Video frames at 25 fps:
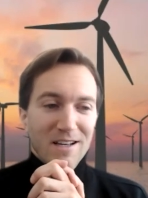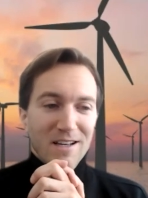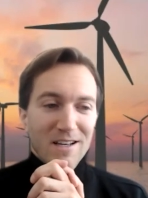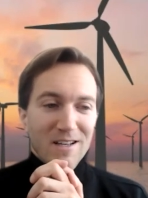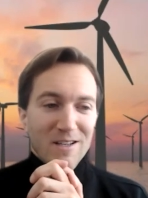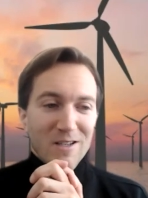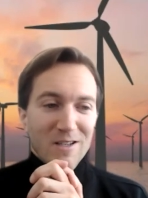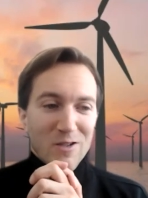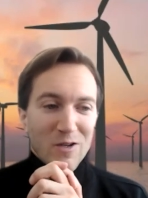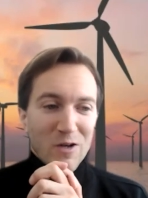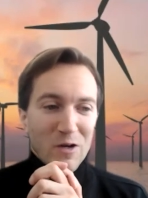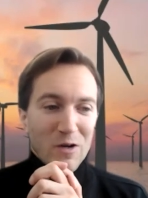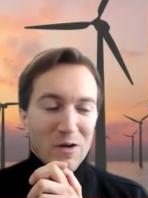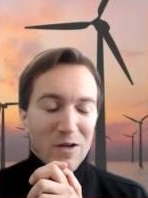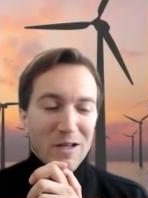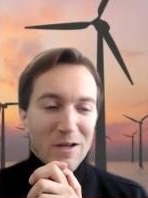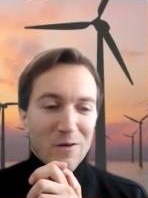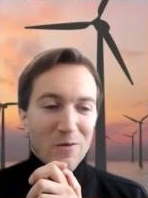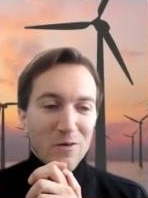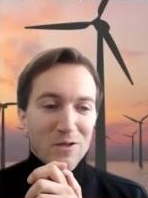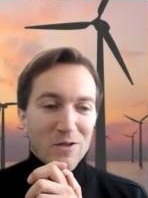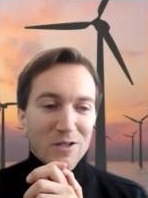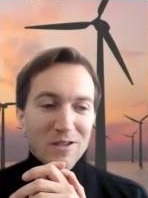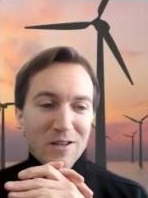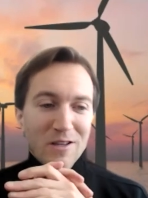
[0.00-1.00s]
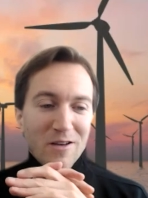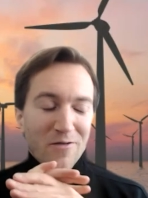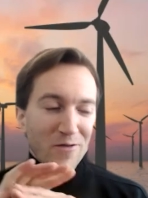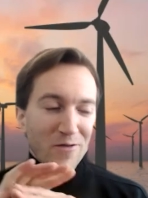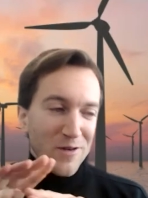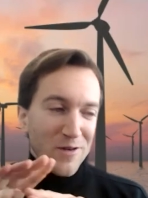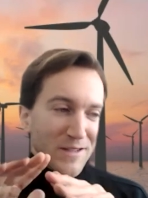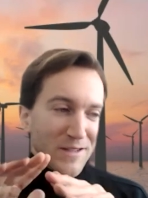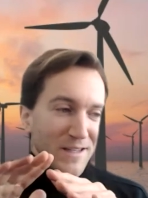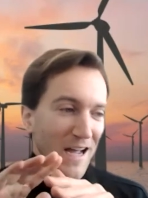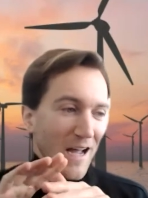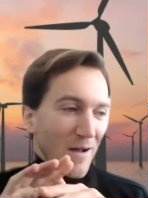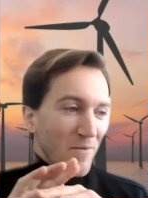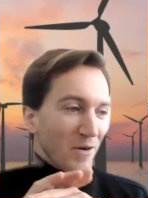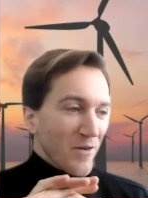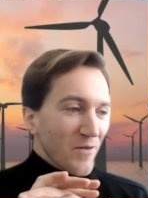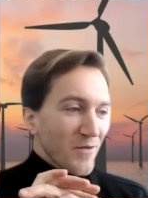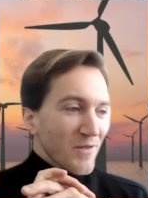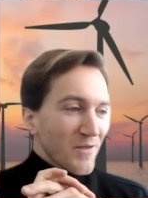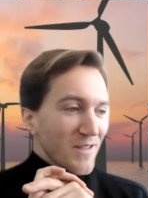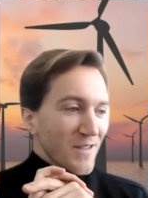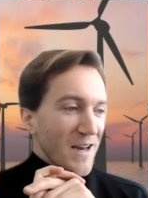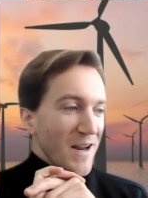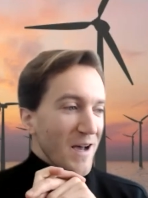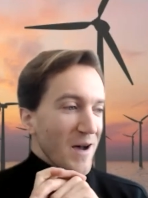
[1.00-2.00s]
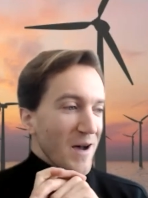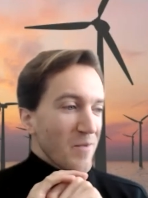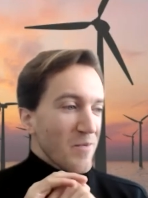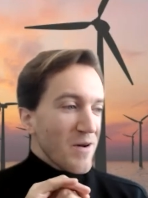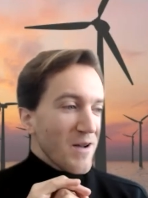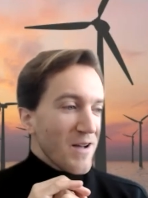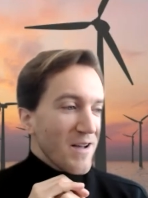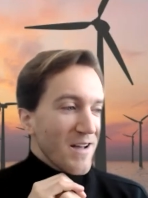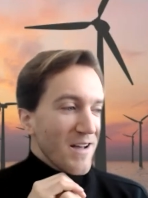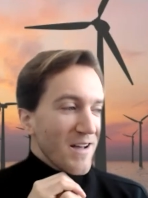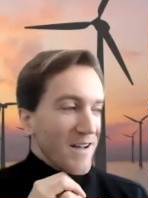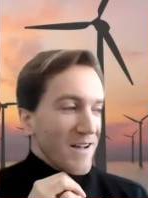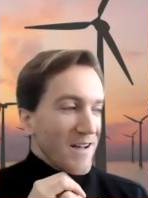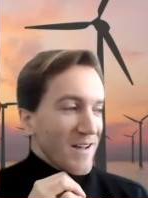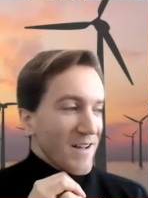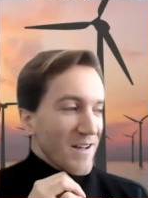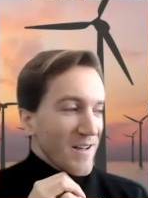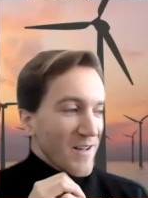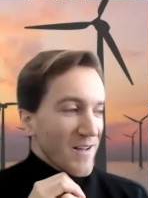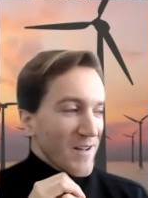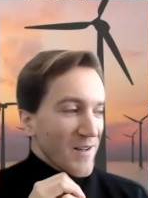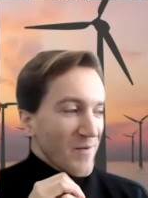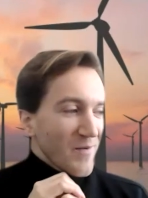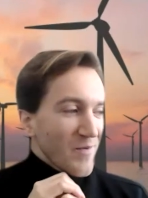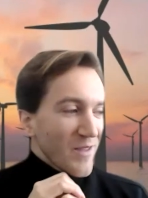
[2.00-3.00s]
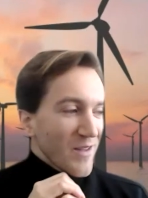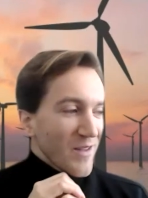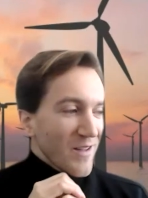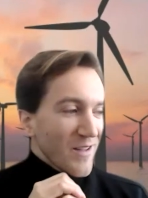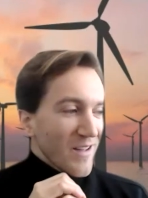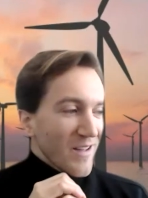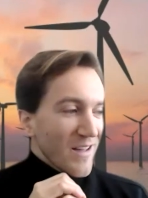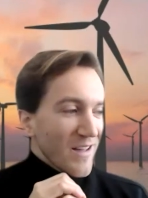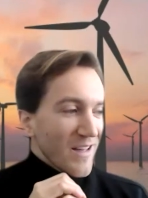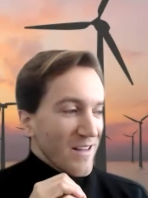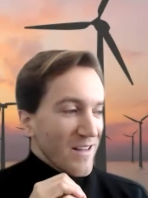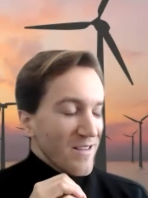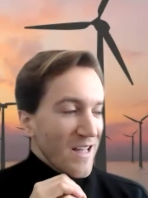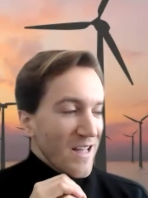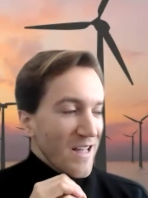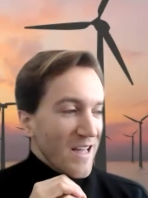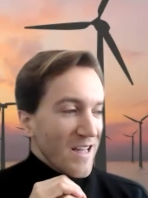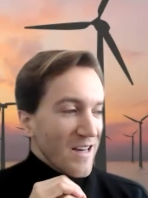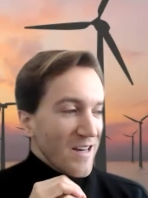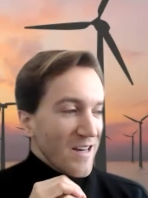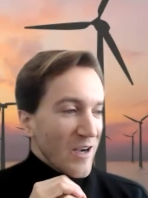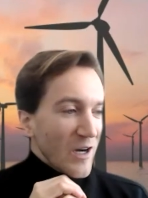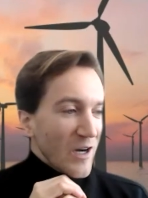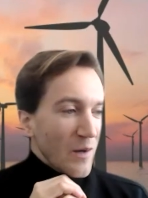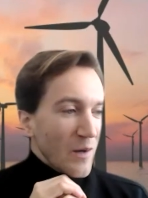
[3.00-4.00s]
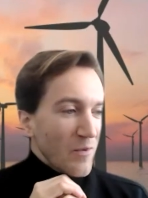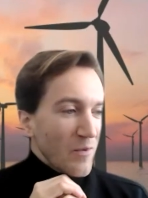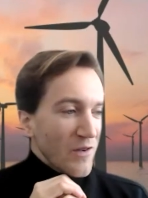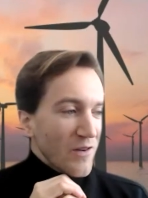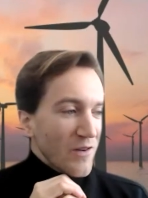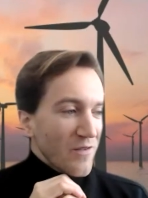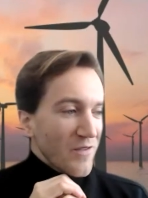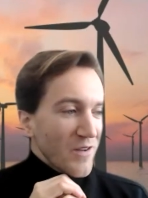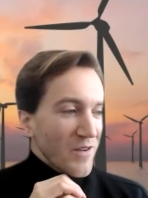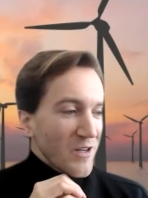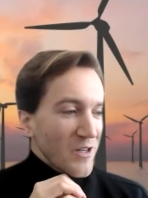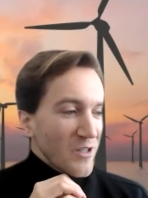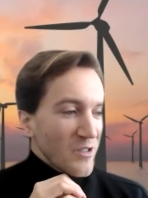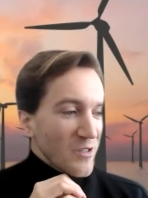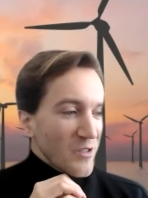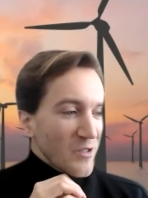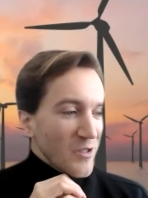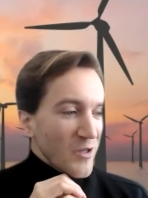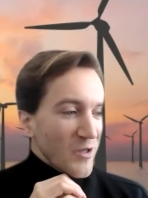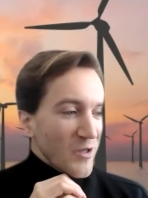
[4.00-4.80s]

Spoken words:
So it was a different type of setup. And then a couple of years